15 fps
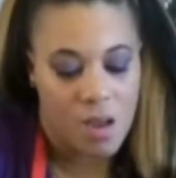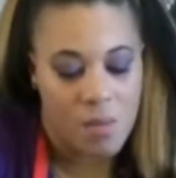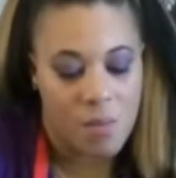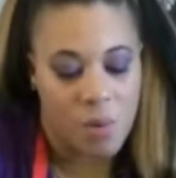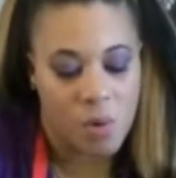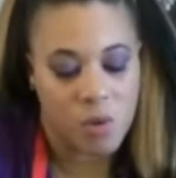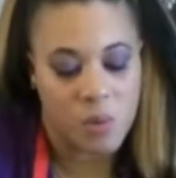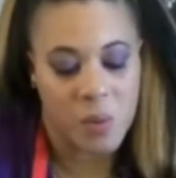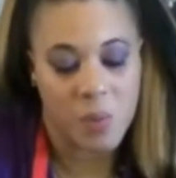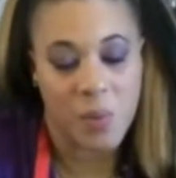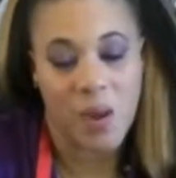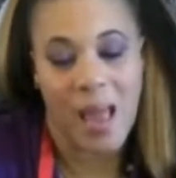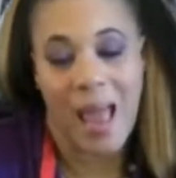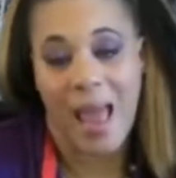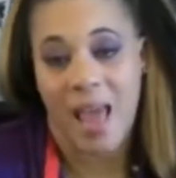and most
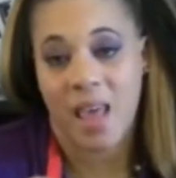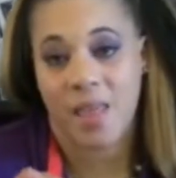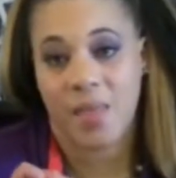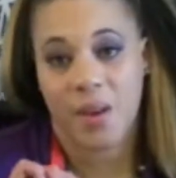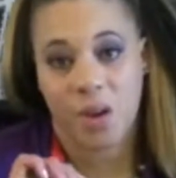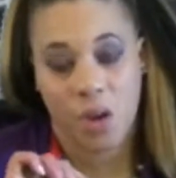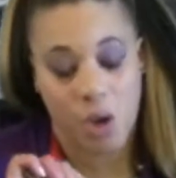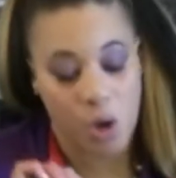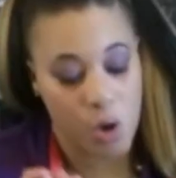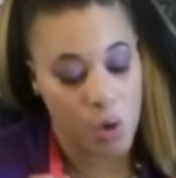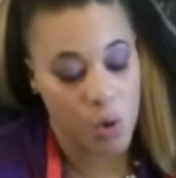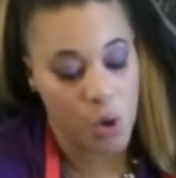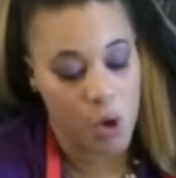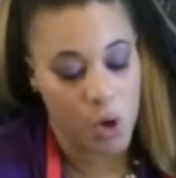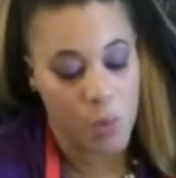people add their
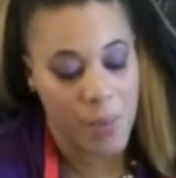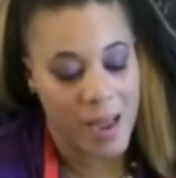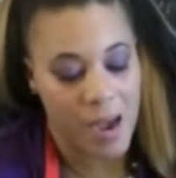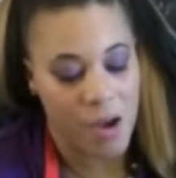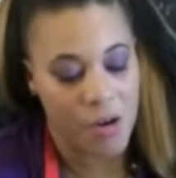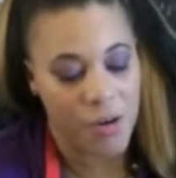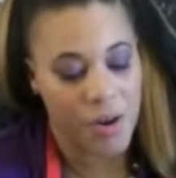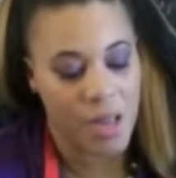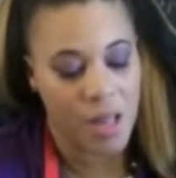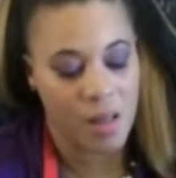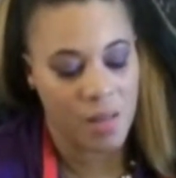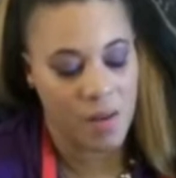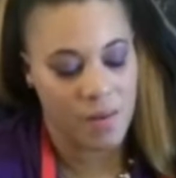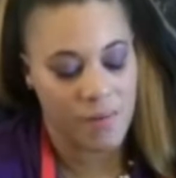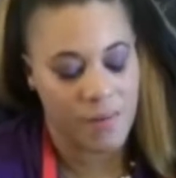cocoa powder
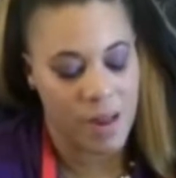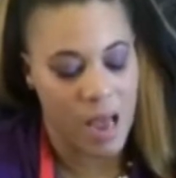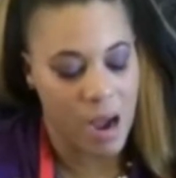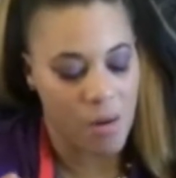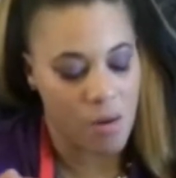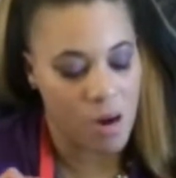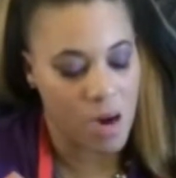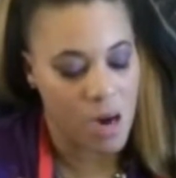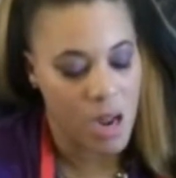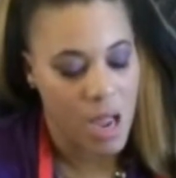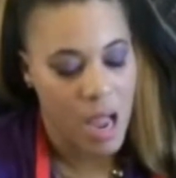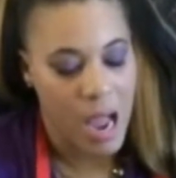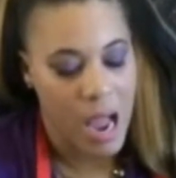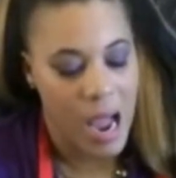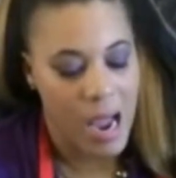in their flour.
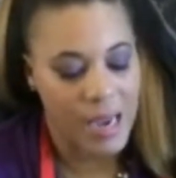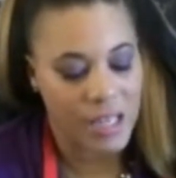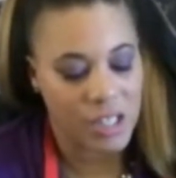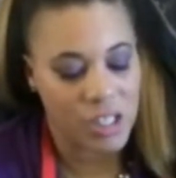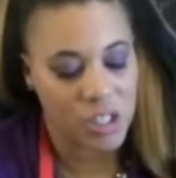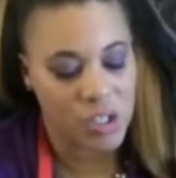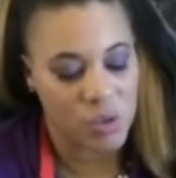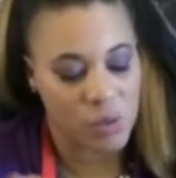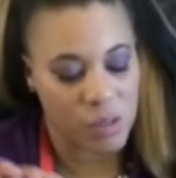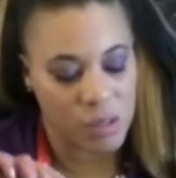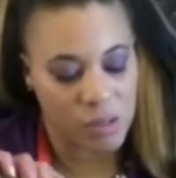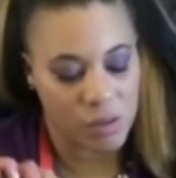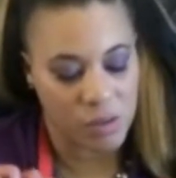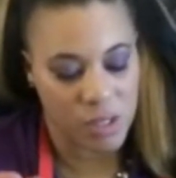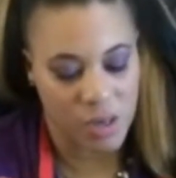I just do it
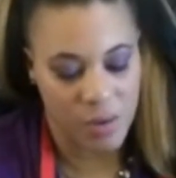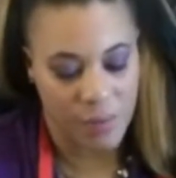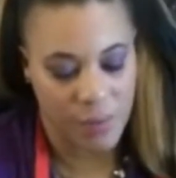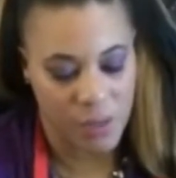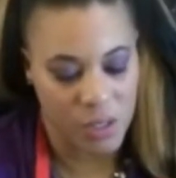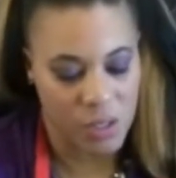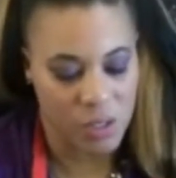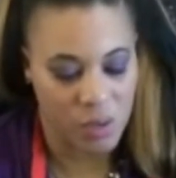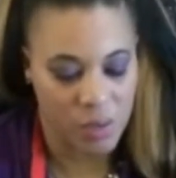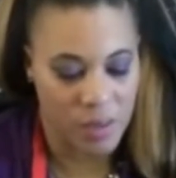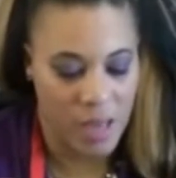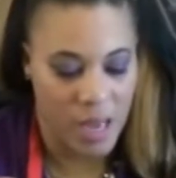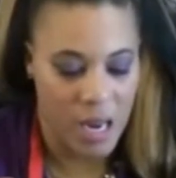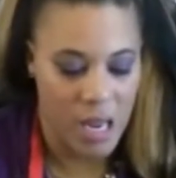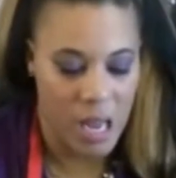a little different so
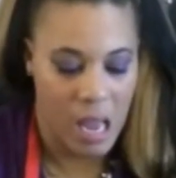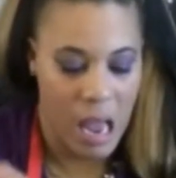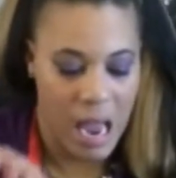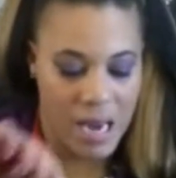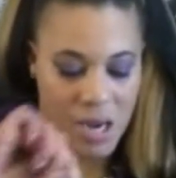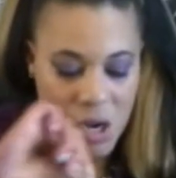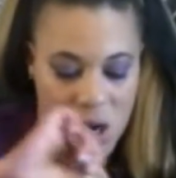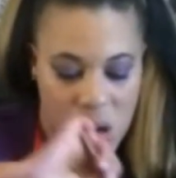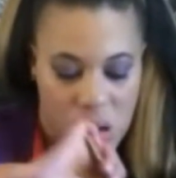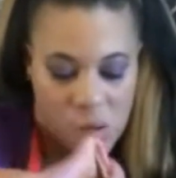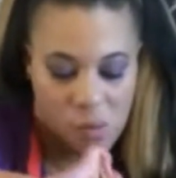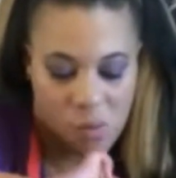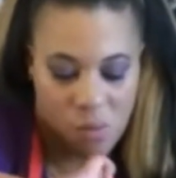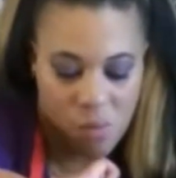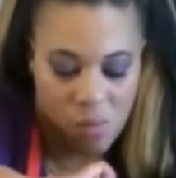that I
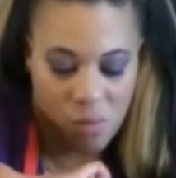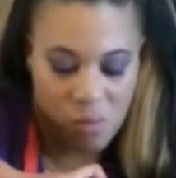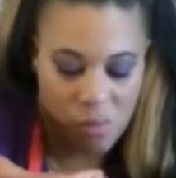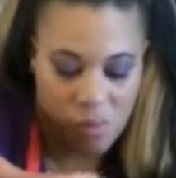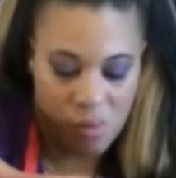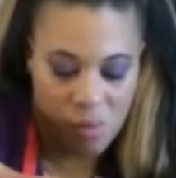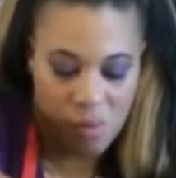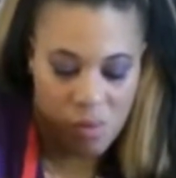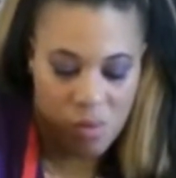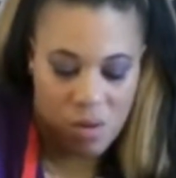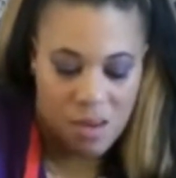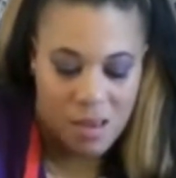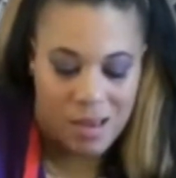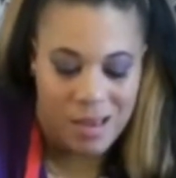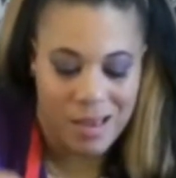know
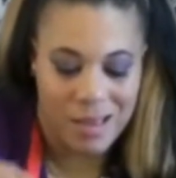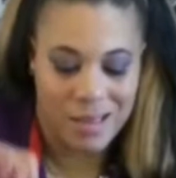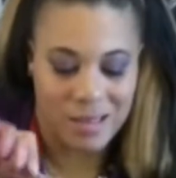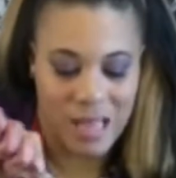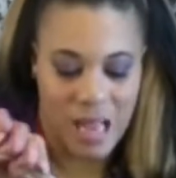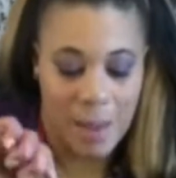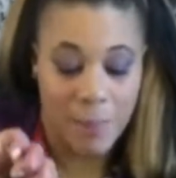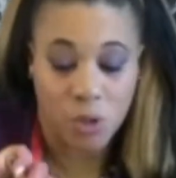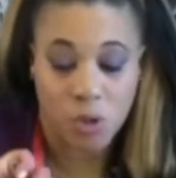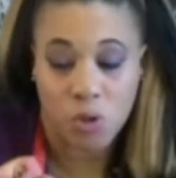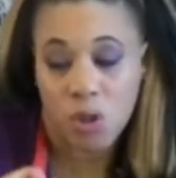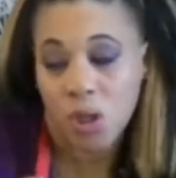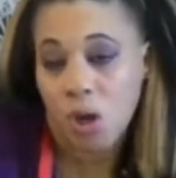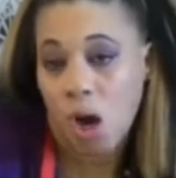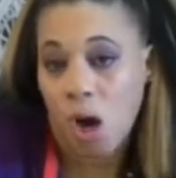it's not, but
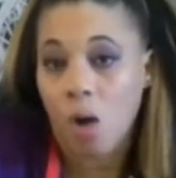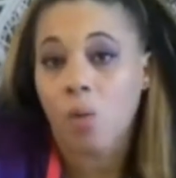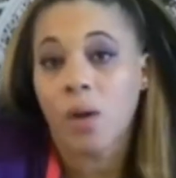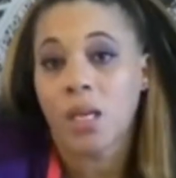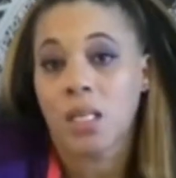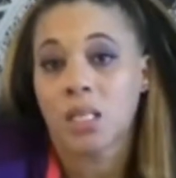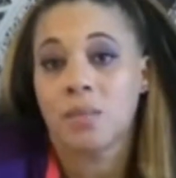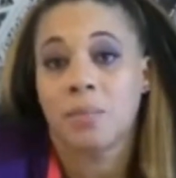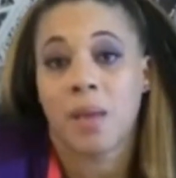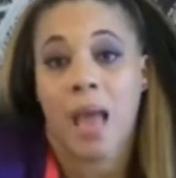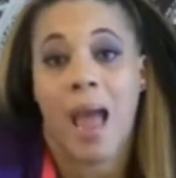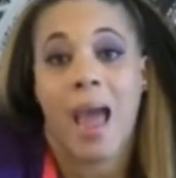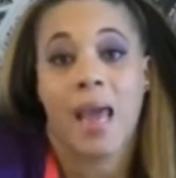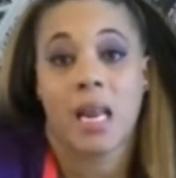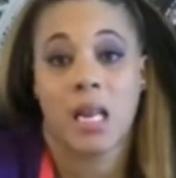you can always
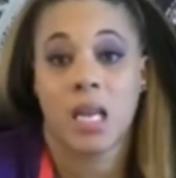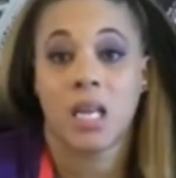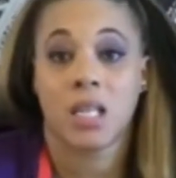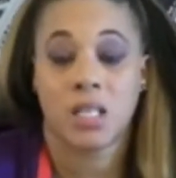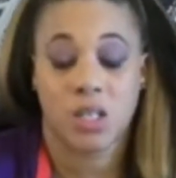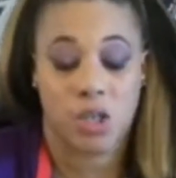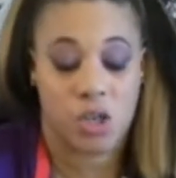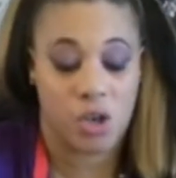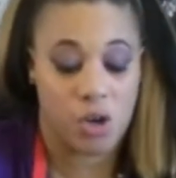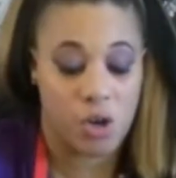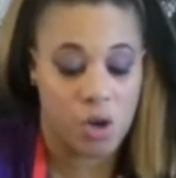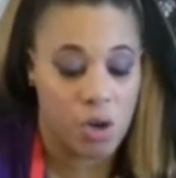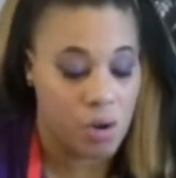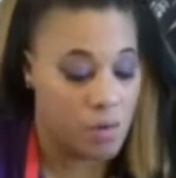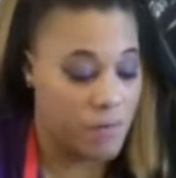add it into
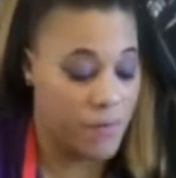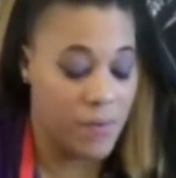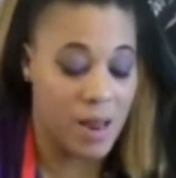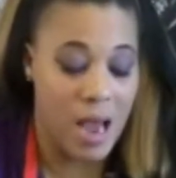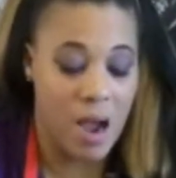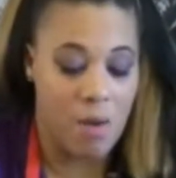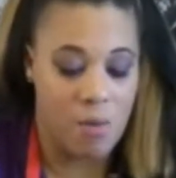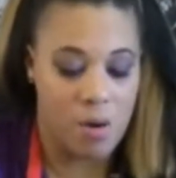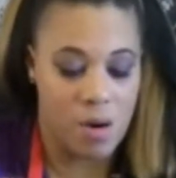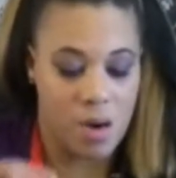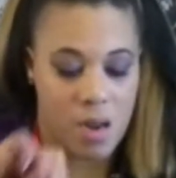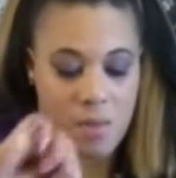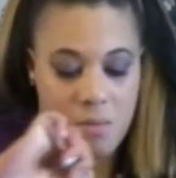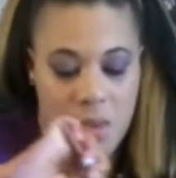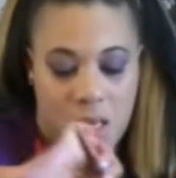your flour
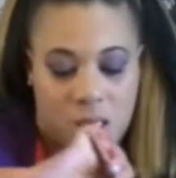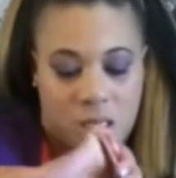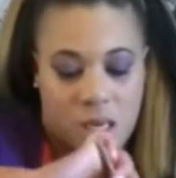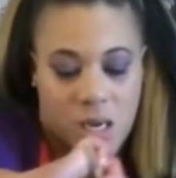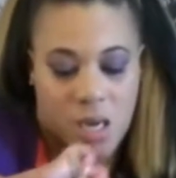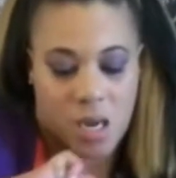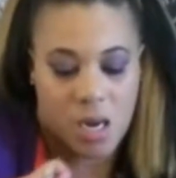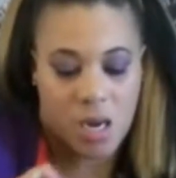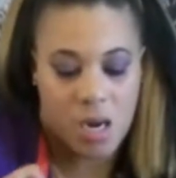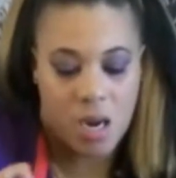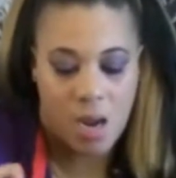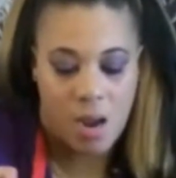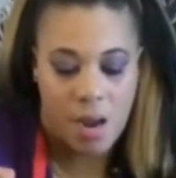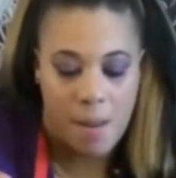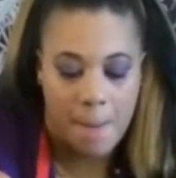and mix it in.
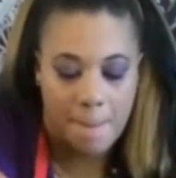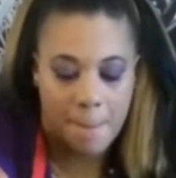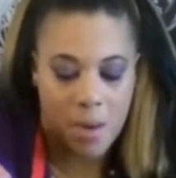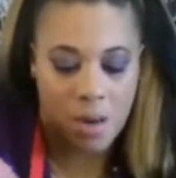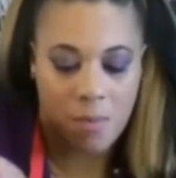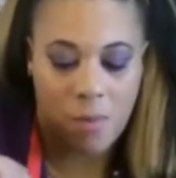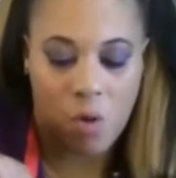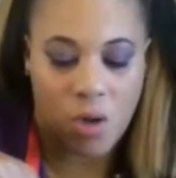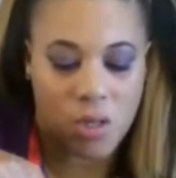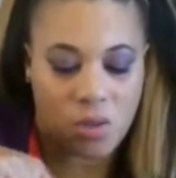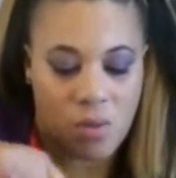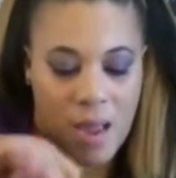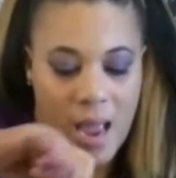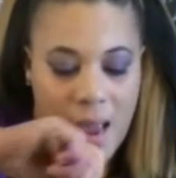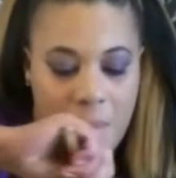But I'm going
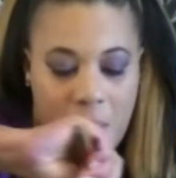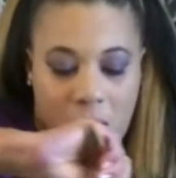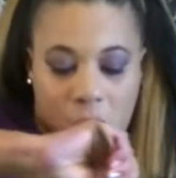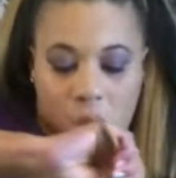to add my